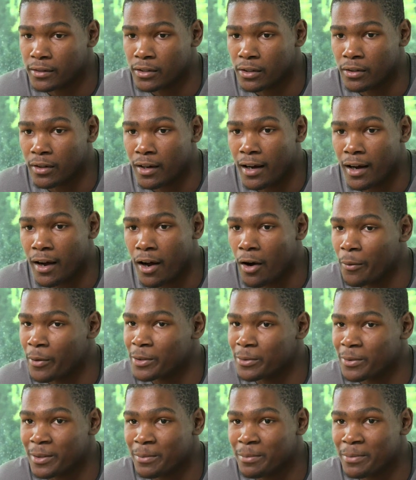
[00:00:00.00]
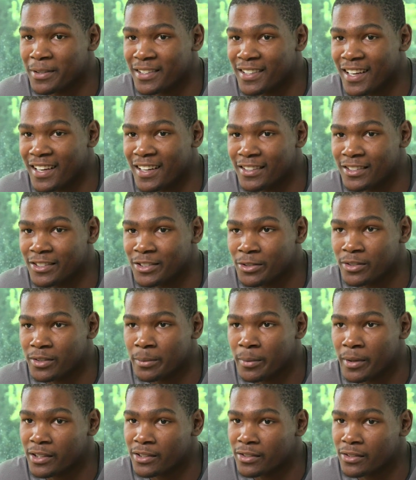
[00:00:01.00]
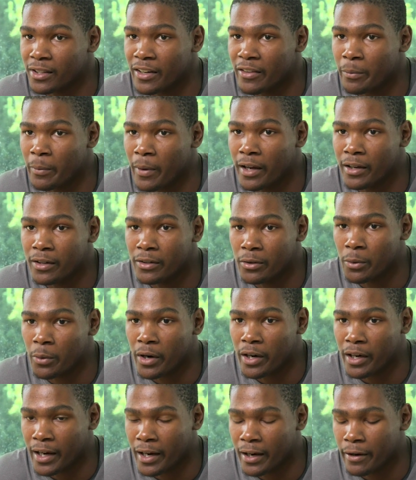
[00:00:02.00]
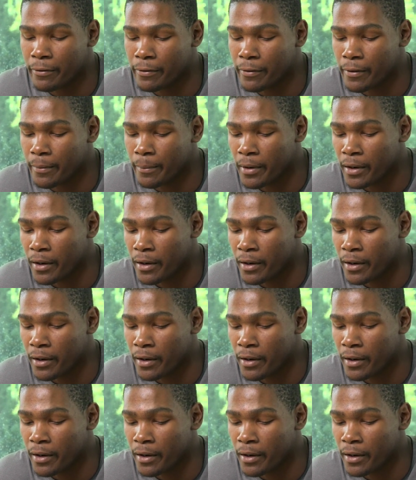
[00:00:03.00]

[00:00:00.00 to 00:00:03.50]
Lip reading: So I always wanted to put that in the shoe to make sure everybody knew where I came from.